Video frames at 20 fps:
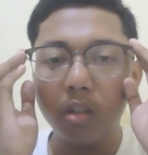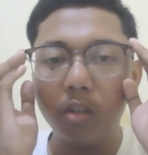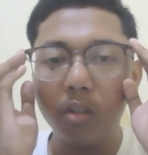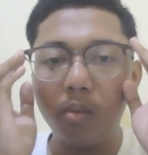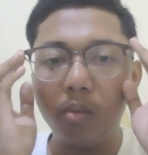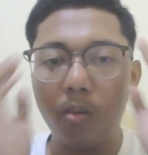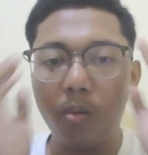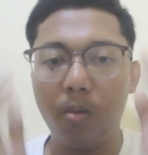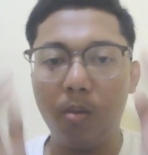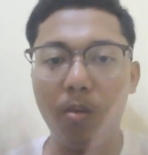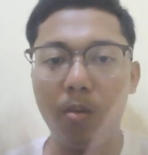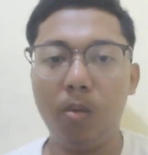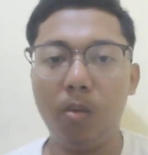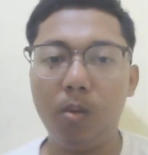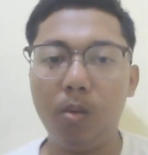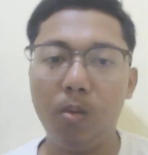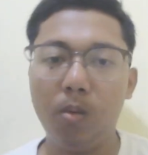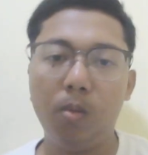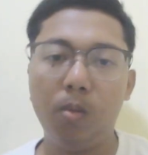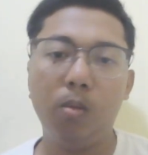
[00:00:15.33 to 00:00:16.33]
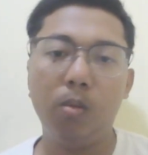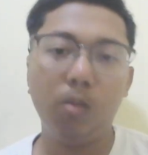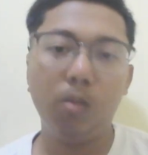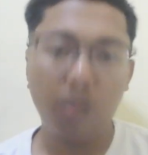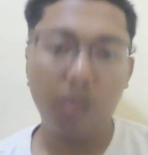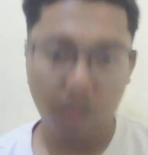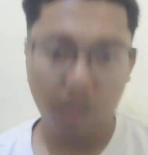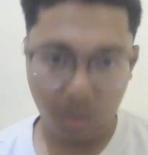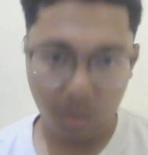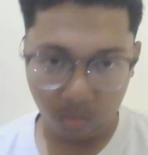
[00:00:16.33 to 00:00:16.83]

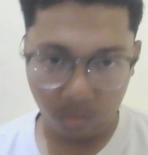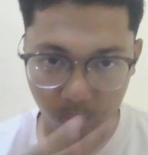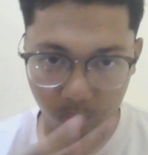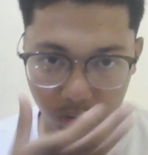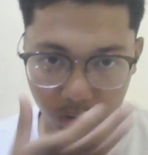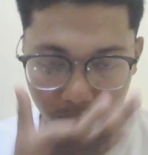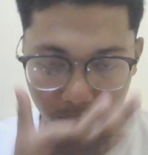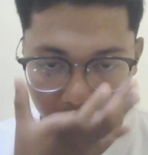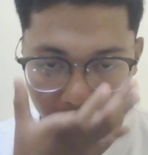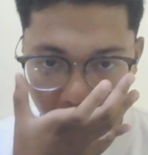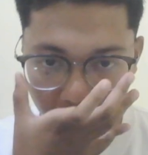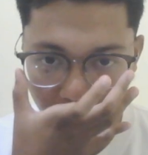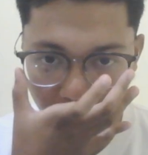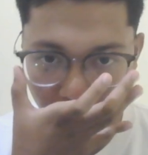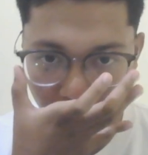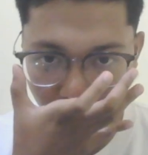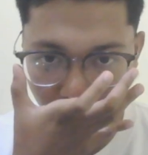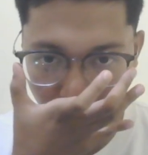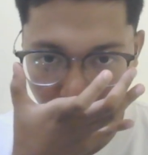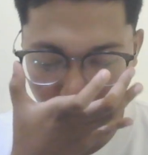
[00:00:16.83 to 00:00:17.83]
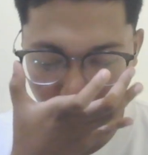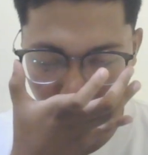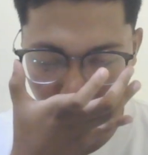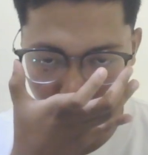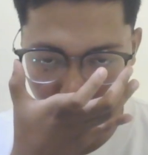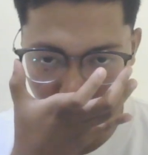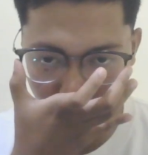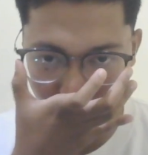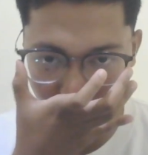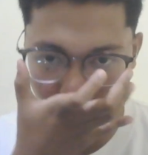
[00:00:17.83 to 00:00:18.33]
So, in today's video, we will
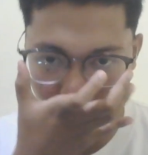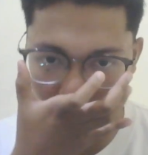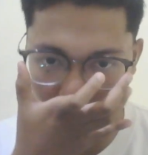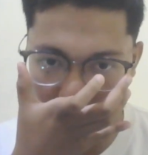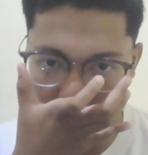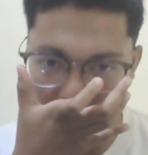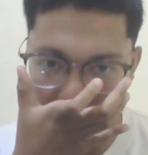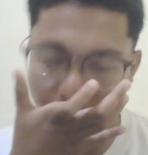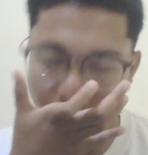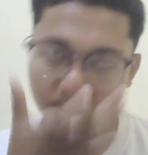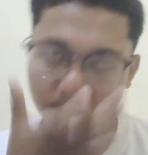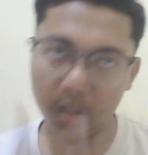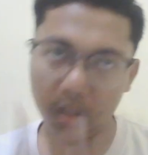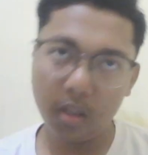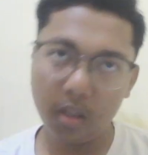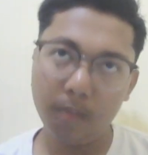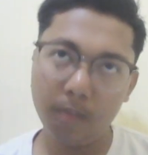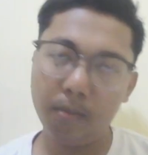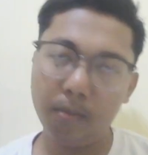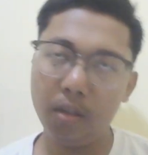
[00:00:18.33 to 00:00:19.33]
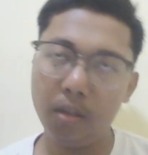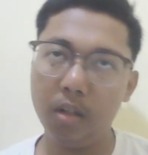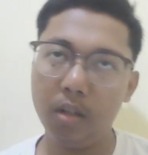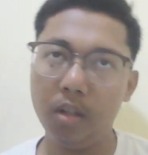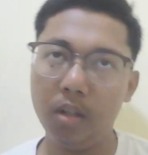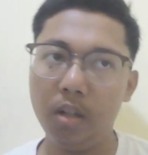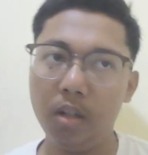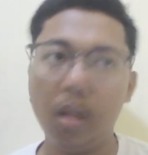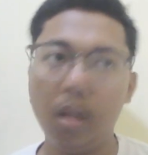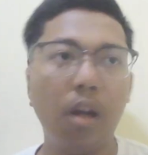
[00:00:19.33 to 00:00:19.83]
talk about something
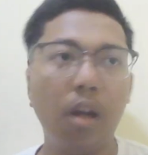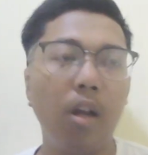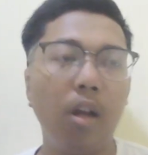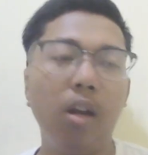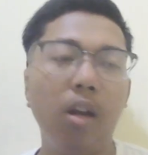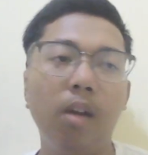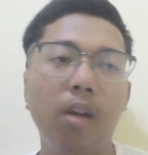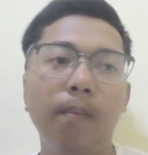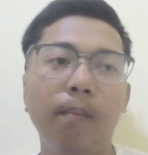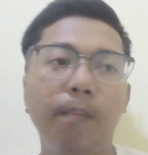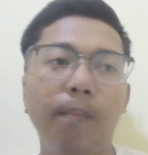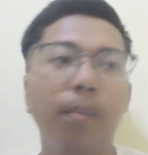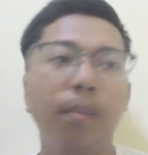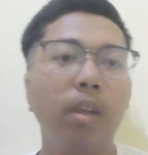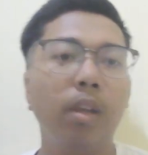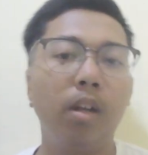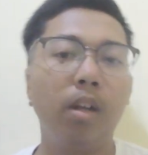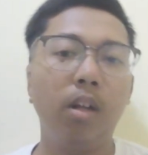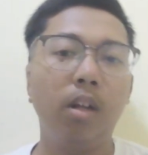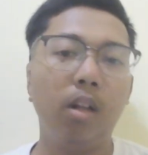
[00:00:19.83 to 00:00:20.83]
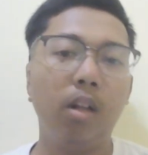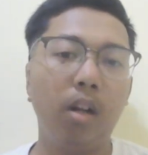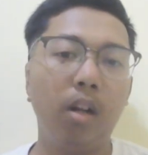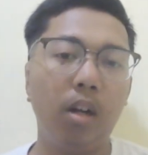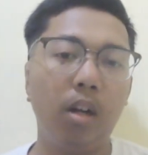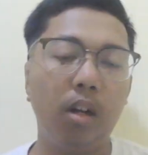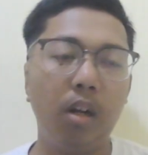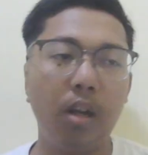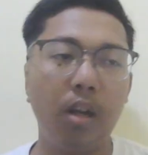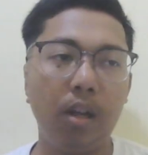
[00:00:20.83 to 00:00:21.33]
different than
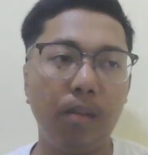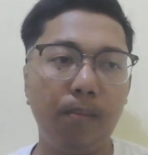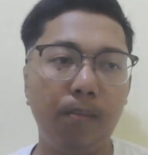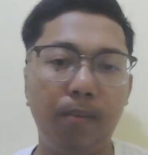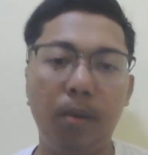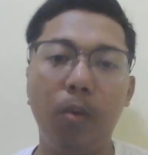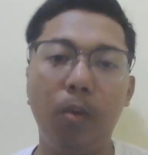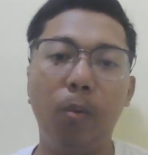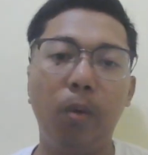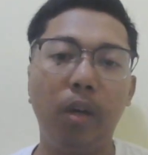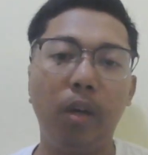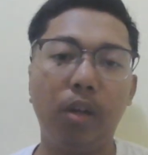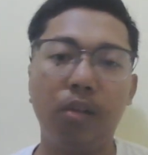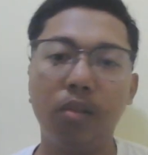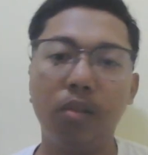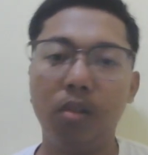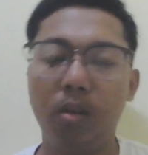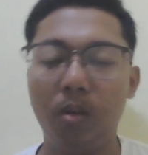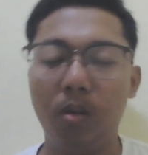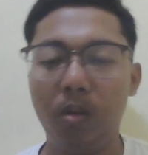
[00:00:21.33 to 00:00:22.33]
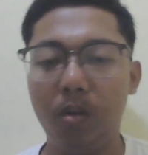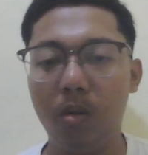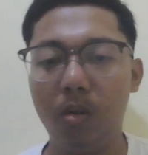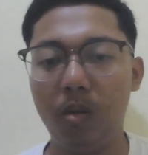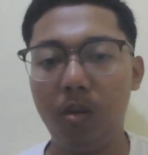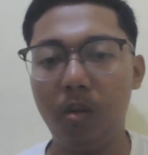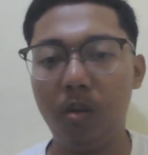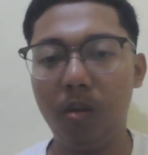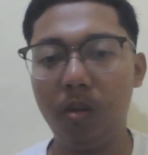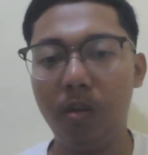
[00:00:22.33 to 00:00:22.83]
last few weeks.
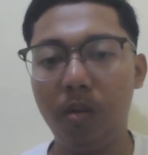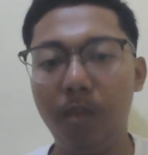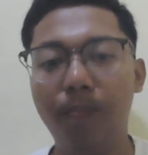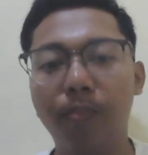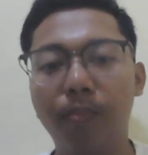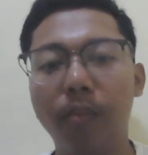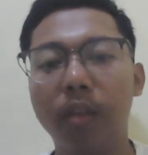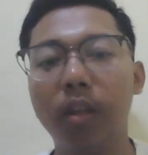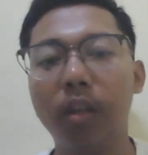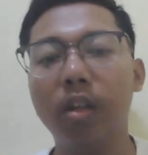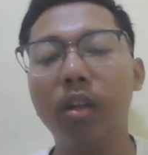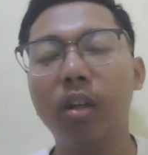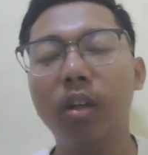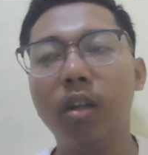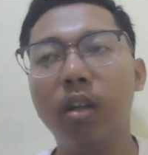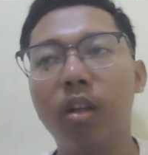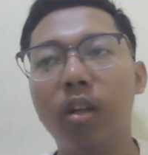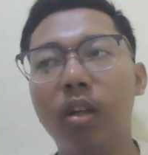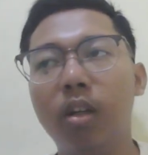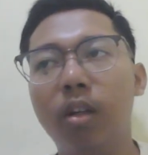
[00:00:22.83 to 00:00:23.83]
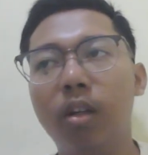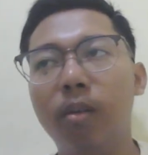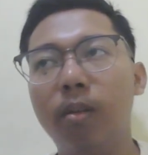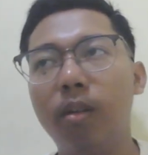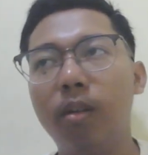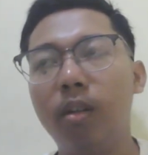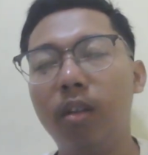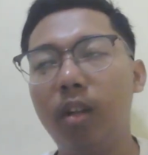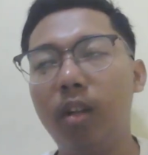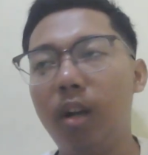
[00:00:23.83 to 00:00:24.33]
So,
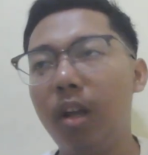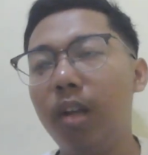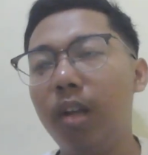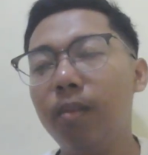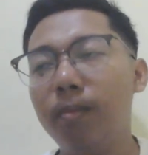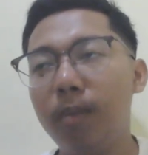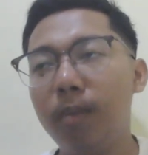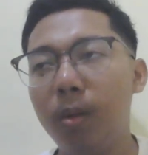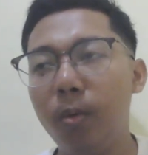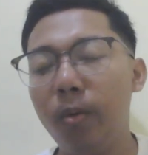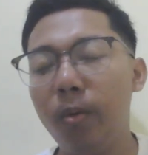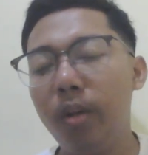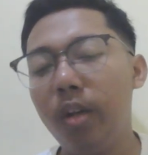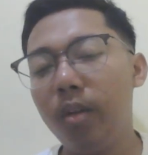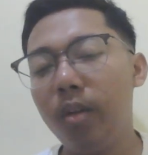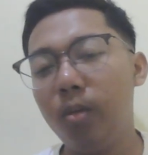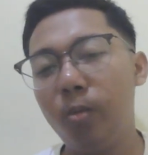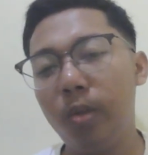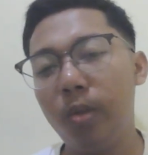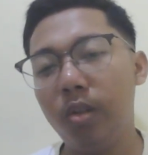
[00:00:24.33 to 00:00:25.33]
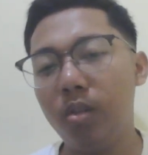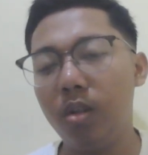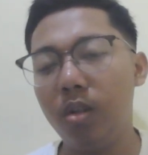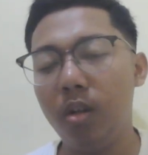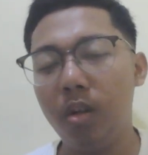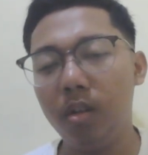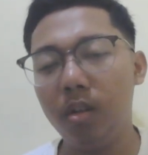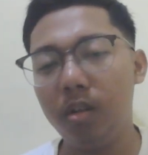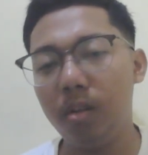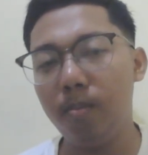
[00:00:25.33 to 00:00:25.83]
the last few weeks, we
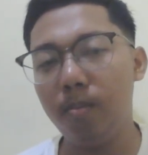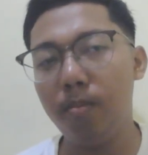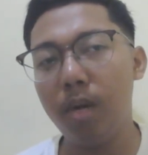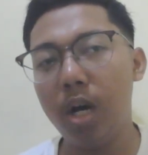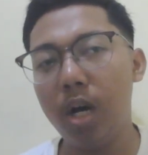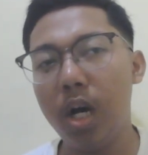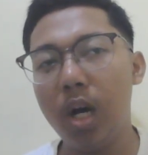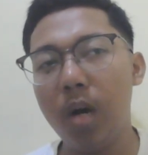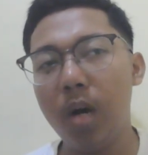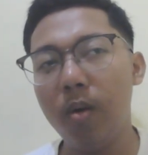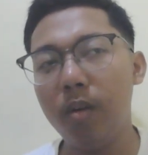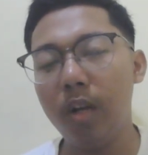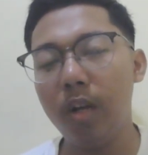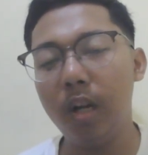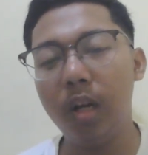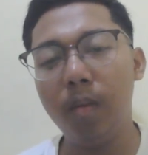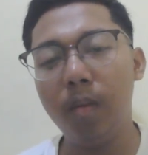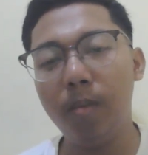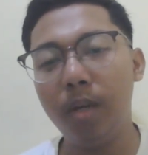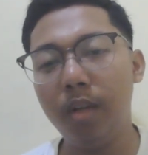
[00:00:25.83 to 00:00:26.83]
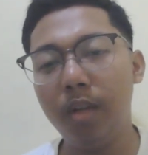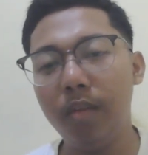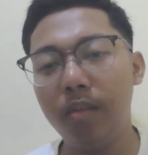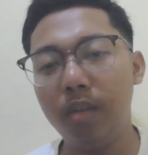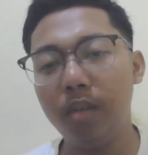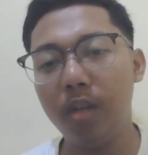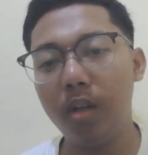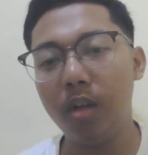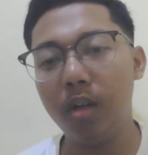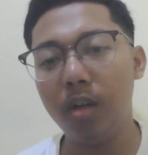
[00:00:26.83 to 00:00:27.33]
talked about
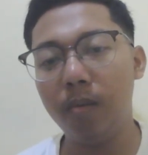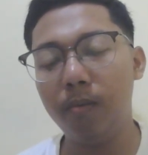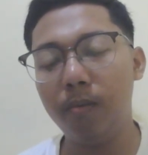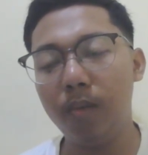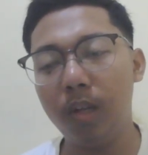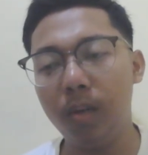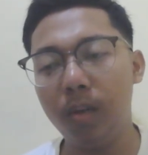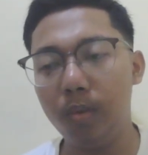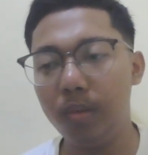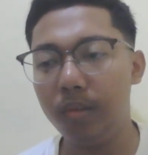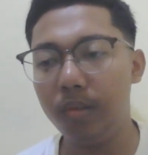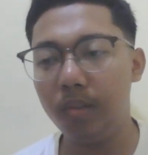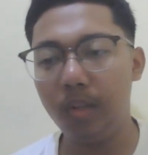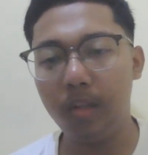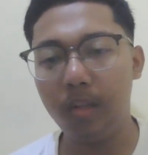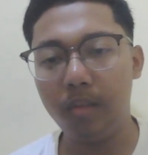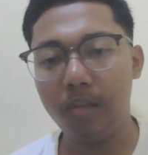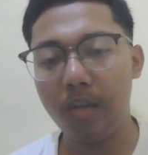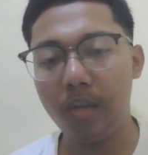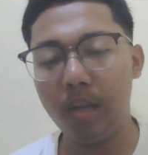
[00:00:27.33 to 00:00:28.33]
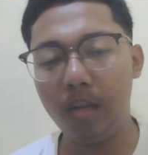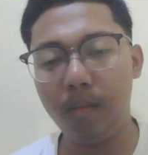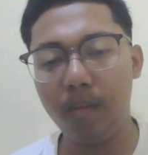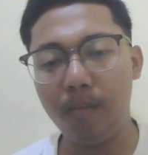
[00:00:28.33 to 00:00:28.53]
elements of linguistics like